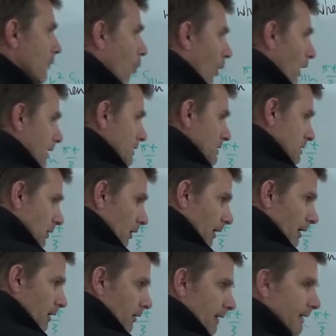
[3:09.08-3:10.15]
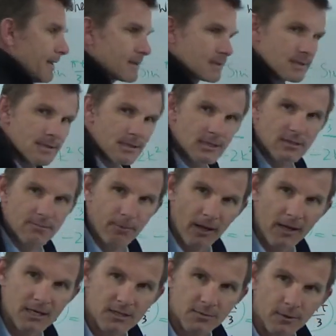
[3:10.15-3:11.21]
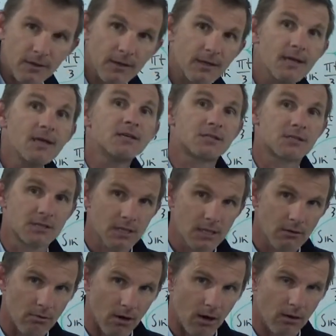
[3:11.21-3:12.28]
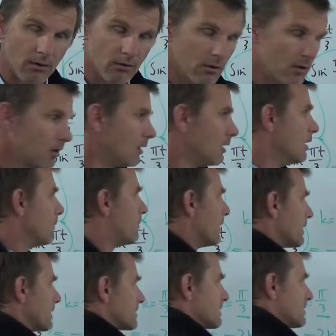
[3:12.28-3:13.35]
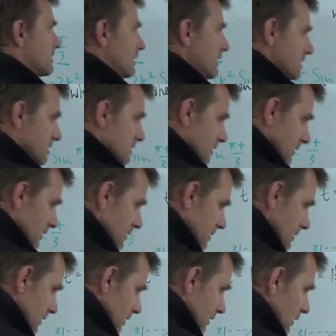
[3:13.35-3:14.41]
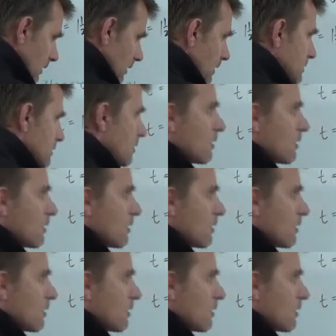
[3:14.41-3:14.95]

one cycle, its displacement is 0. But its distance is going